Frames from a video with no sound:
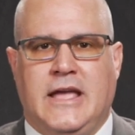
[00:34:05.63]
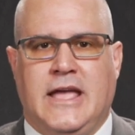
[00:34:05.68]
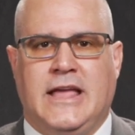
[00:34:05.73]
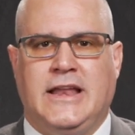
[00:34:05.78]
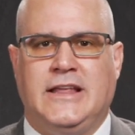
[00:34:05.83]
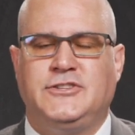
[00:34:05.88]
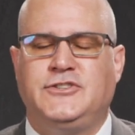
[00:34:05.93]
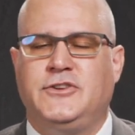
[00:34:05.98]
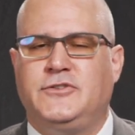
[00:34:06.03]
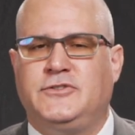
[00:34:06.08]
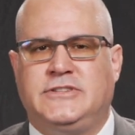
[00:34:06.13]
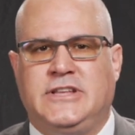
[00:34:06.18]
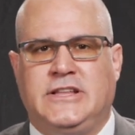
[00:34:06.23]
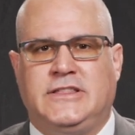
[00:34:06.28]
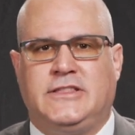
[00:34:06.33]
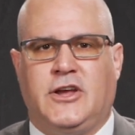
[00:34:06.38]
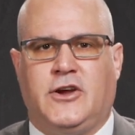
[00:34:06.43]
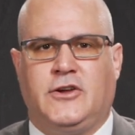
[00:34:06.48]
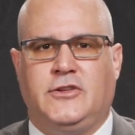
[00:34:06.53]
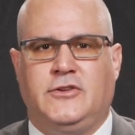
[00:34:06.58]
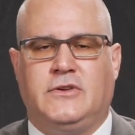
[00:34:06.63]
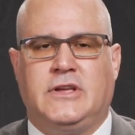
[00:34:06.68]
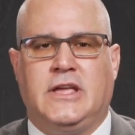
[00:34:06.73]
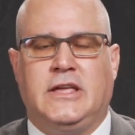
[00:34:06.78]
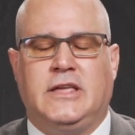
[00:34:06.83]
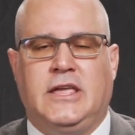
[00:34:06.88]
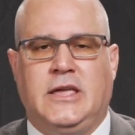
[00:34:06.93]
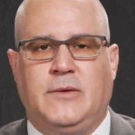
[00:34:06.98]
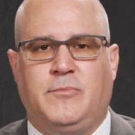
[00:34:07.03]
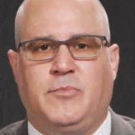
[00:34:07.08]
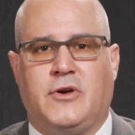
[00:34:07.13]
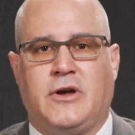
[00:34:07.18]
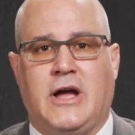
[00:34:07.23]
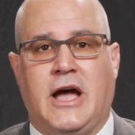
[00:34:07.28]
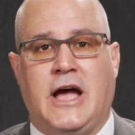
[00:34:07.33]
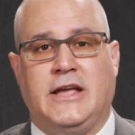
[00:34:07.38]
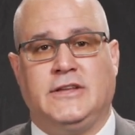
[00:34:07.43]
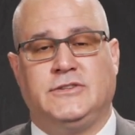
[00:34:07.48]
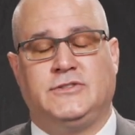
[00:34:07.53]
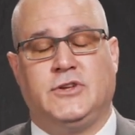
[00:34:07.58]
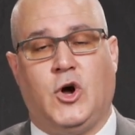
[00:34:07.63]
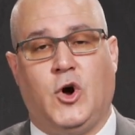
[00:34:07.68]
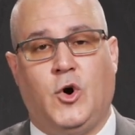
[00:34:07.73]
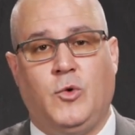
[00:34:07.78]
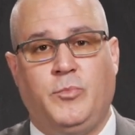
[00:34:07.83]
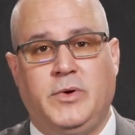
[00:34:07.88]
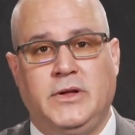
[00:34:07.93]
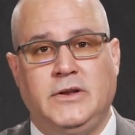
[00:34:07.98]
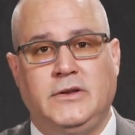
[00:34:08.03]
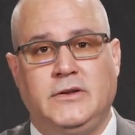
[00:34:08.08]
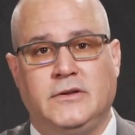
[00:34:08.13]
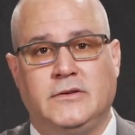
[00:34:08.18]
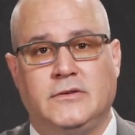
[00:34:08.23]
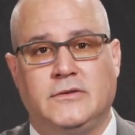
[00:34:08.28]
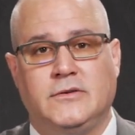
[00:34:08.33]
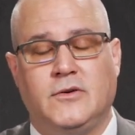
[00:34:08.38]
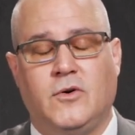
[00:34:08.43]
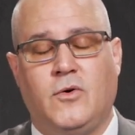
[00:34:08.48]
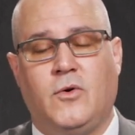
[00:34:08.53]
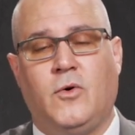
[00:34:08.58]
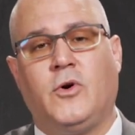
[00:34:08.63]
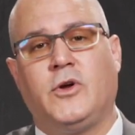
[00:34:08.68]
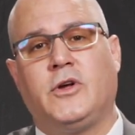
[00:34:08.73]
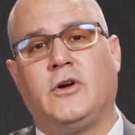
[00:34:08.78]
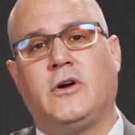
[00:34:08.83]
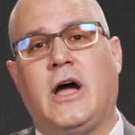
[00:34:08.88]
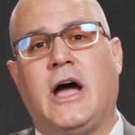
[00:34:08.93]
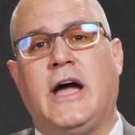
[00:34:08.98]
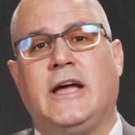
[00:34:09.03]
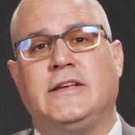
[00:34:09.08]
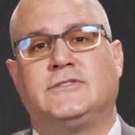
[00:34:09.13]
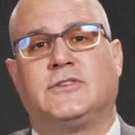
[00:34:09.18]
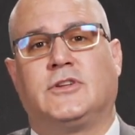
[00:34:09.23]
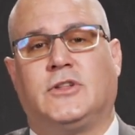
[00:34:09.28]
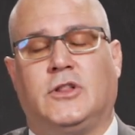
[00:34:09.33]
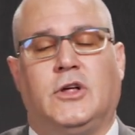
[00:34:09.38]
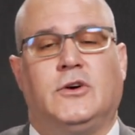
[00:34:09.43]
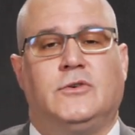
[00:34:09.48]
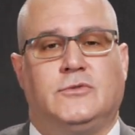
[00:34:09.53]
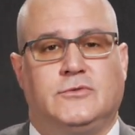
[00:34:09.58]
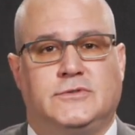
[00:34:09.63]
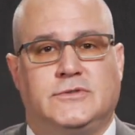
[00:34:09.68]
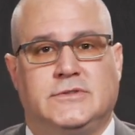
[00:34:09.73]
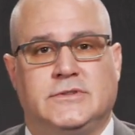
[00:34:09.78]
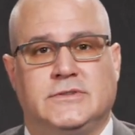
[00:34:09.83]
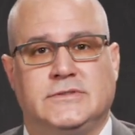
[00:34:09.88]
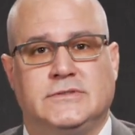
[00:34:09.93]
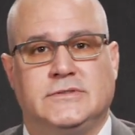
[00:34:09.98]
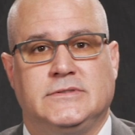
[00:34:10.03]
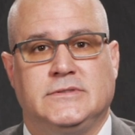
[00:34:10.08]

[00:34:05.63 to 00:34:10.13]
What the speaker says: And as you sit there, you can keep your eyes open or your eyes closed.